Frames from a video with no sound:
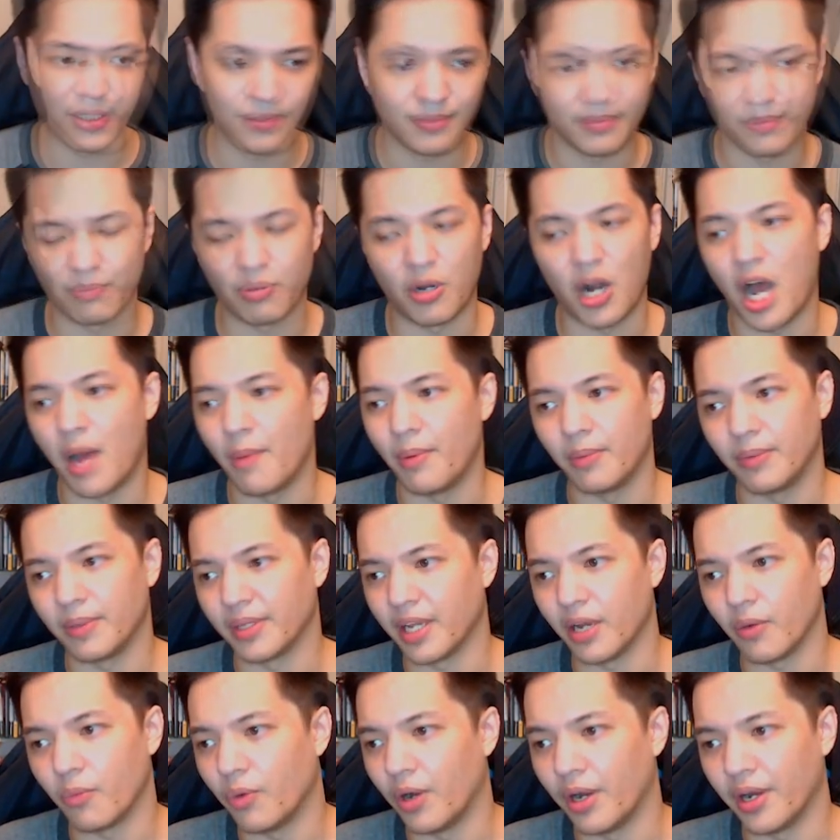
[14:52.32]
probably
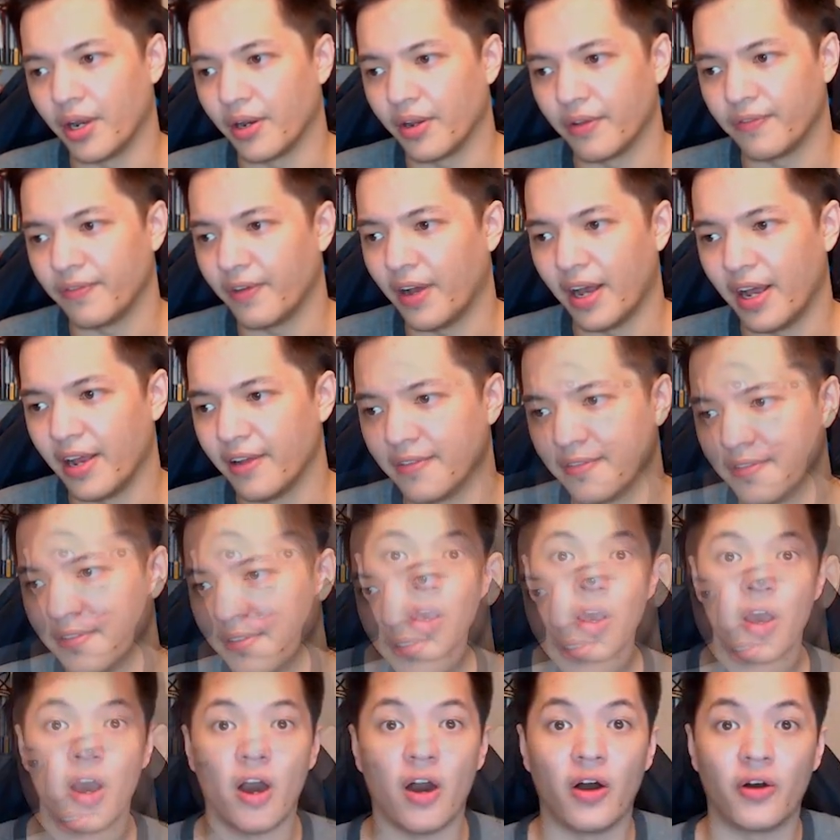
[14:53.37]
a 1 out of
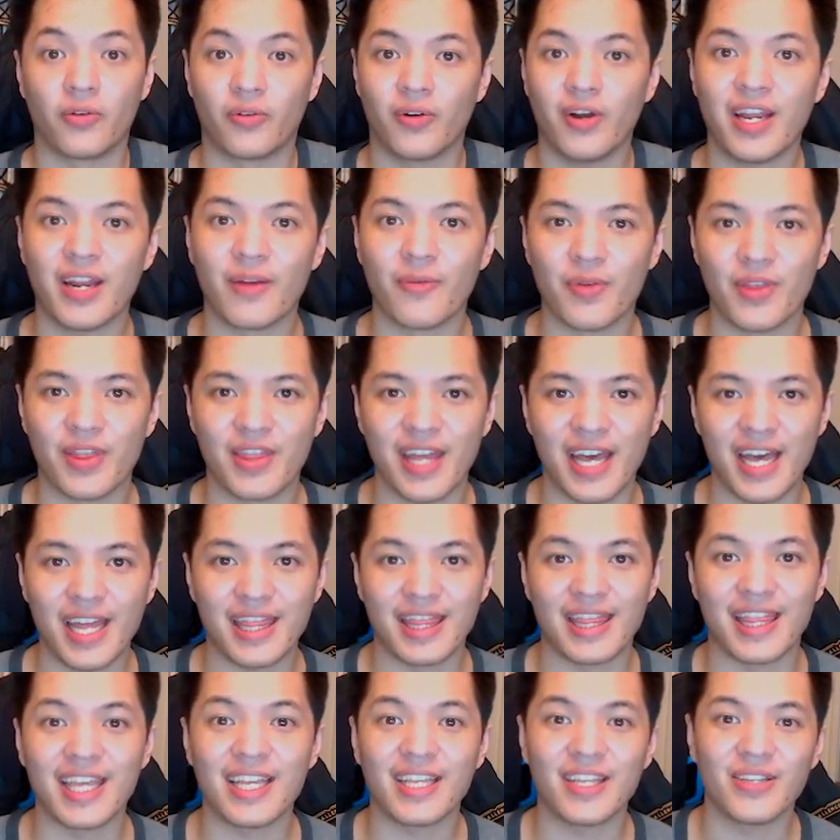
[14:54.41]
5. Alright, and with that,
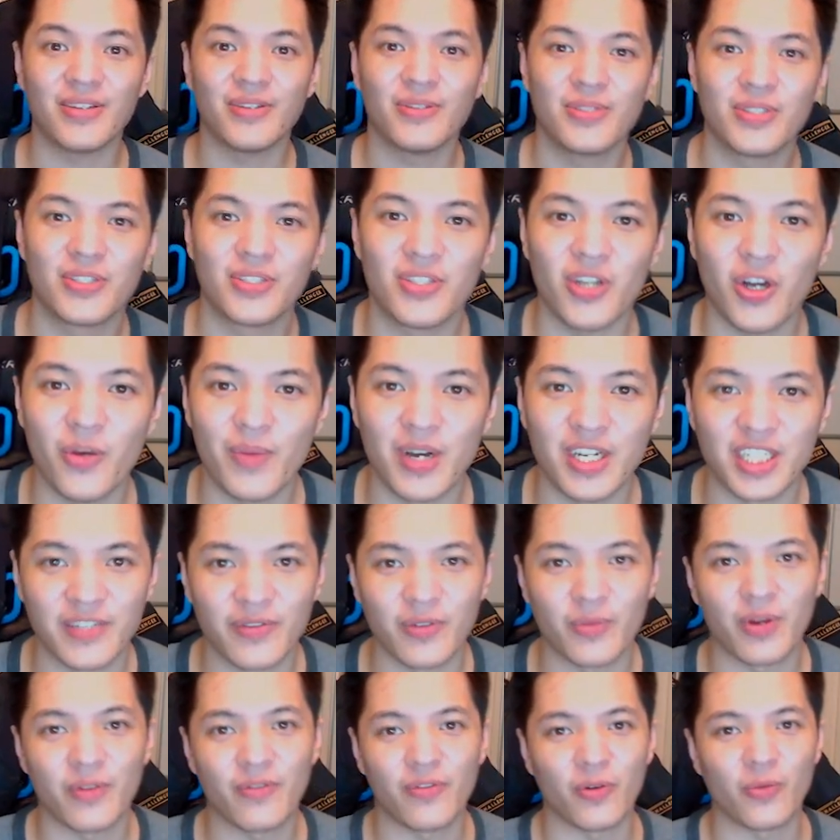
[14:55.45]
thank you so much
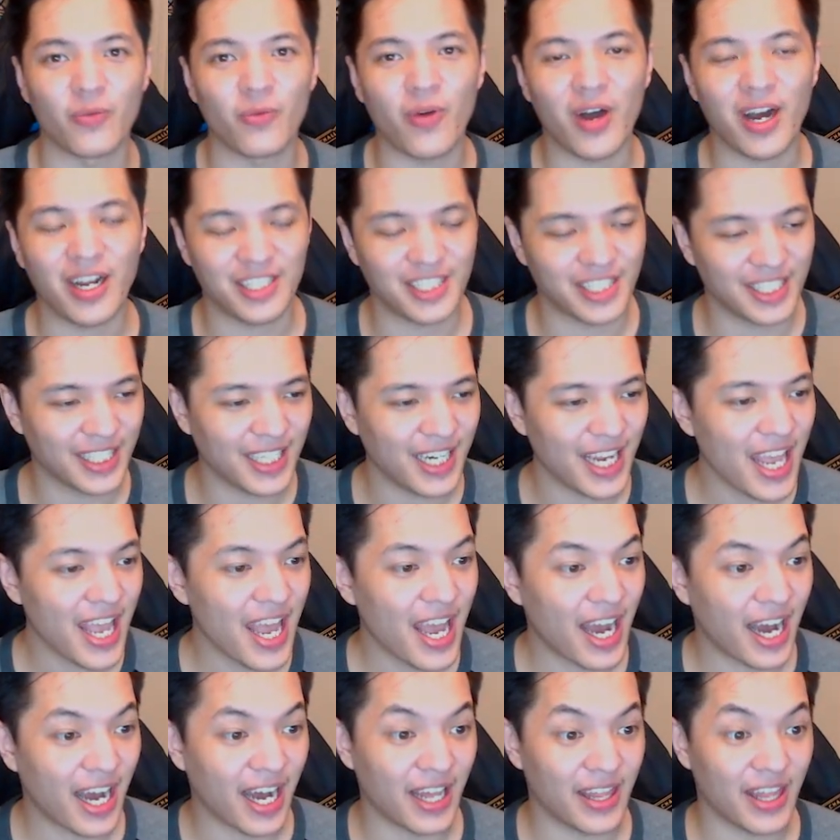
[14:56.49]
everyone for watching.
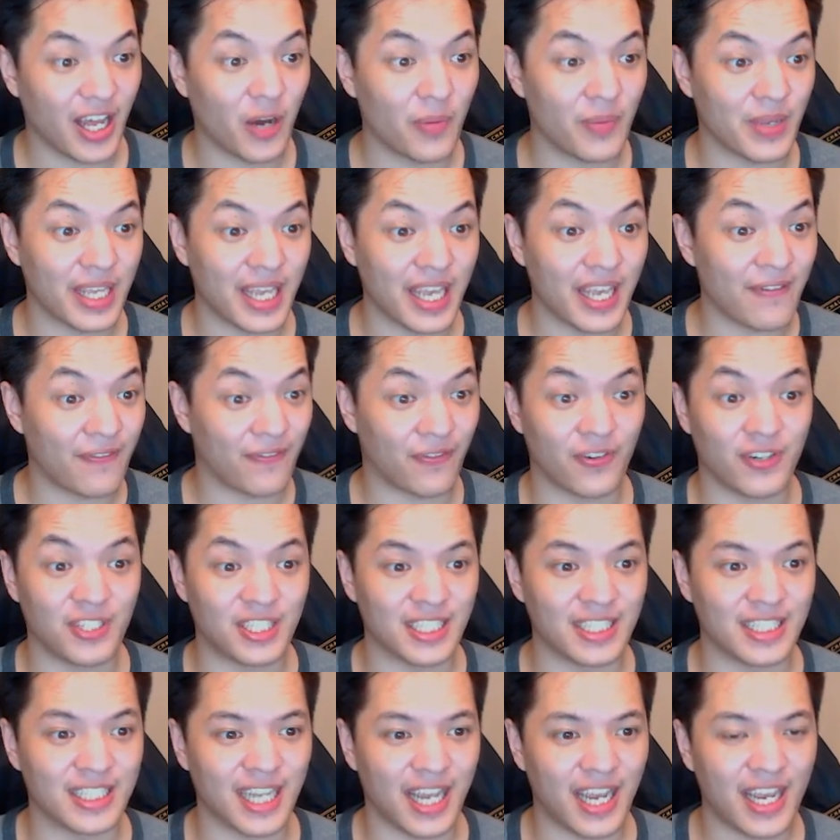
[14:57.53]
That'll be it for
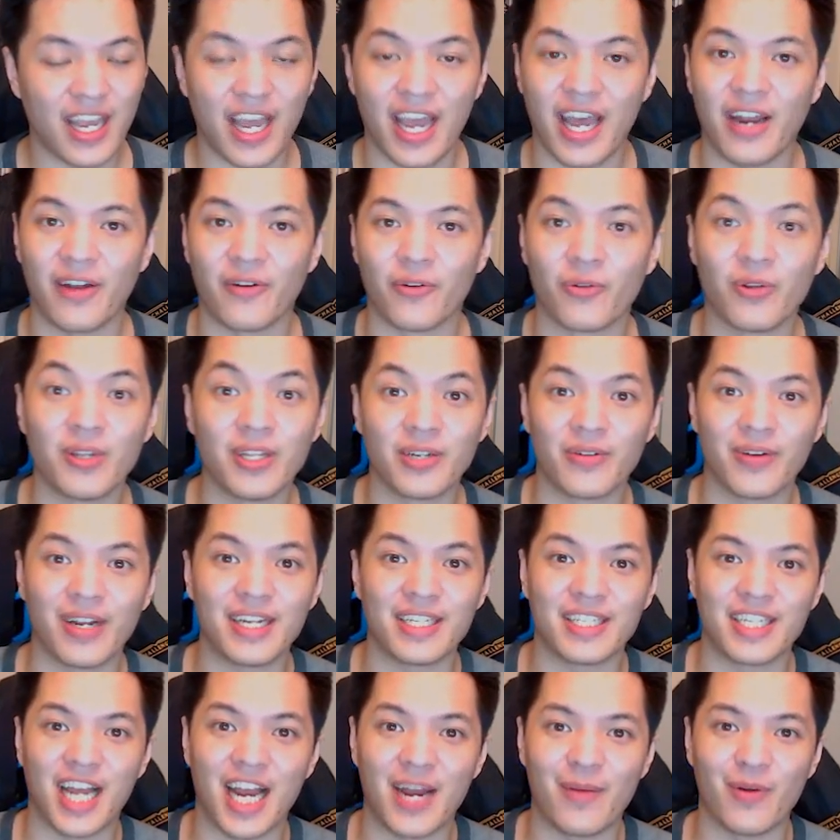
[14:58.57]
today. I had a really
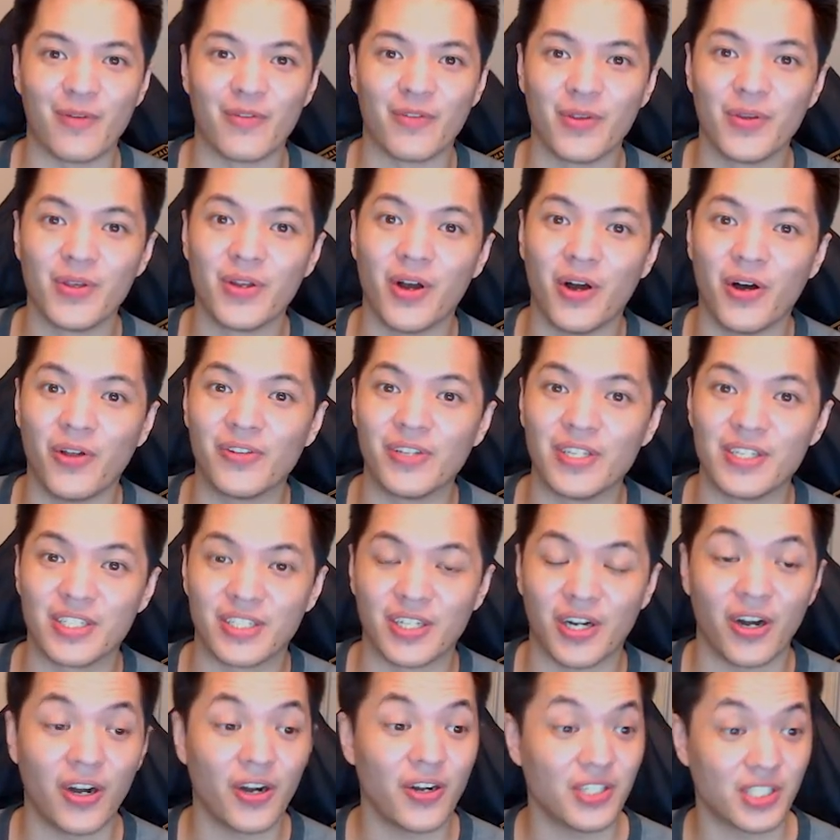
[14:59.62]
great time reviewing all these
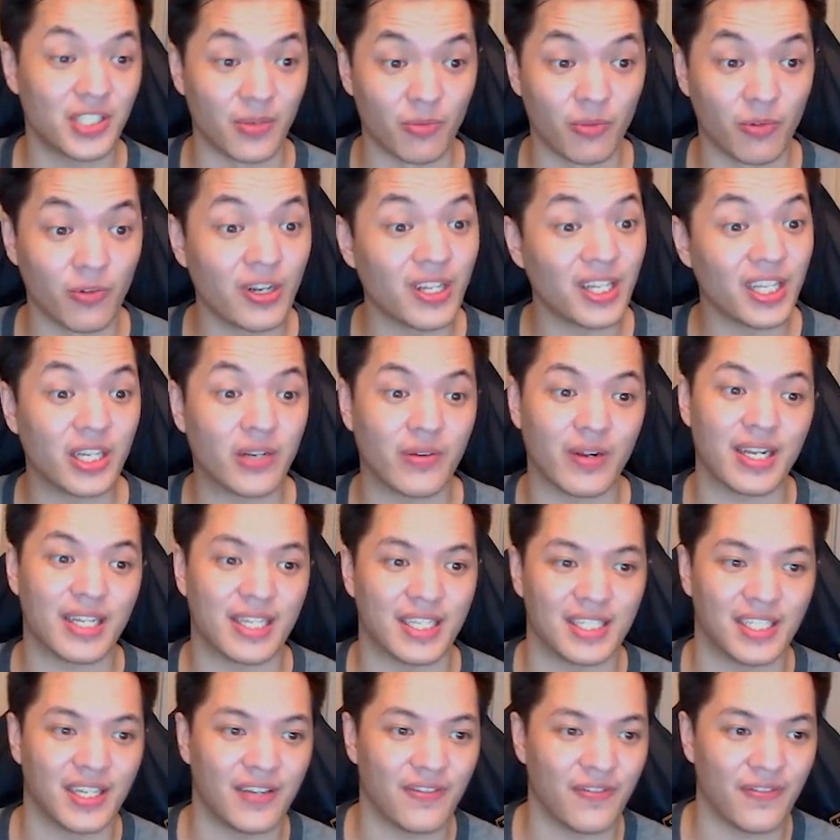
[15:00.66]
cards, some really great
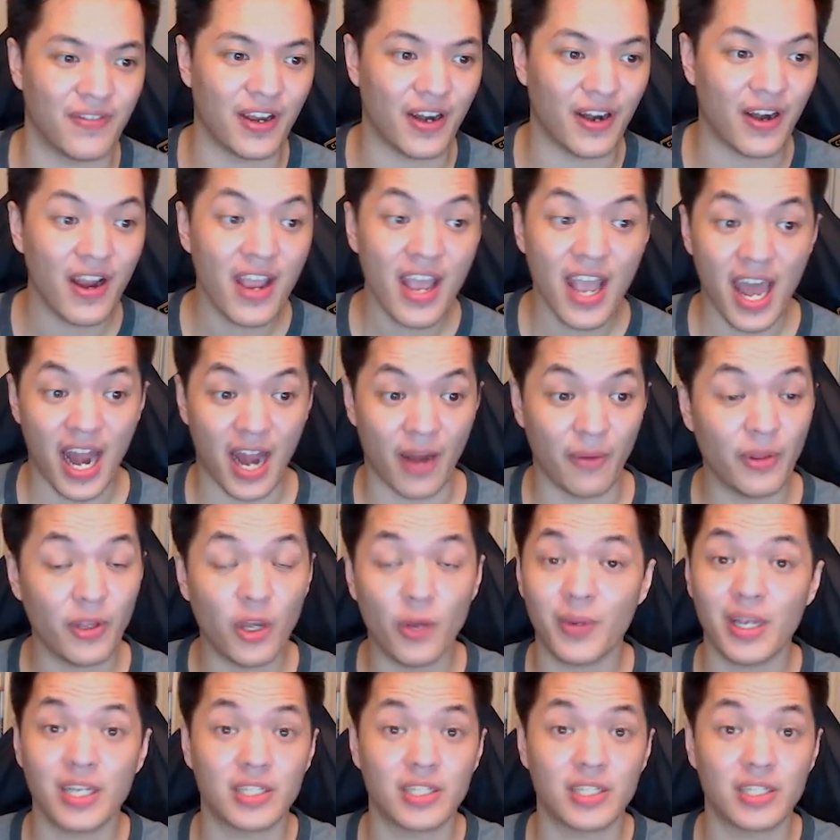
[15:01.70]
stuff there, and I really hope you guys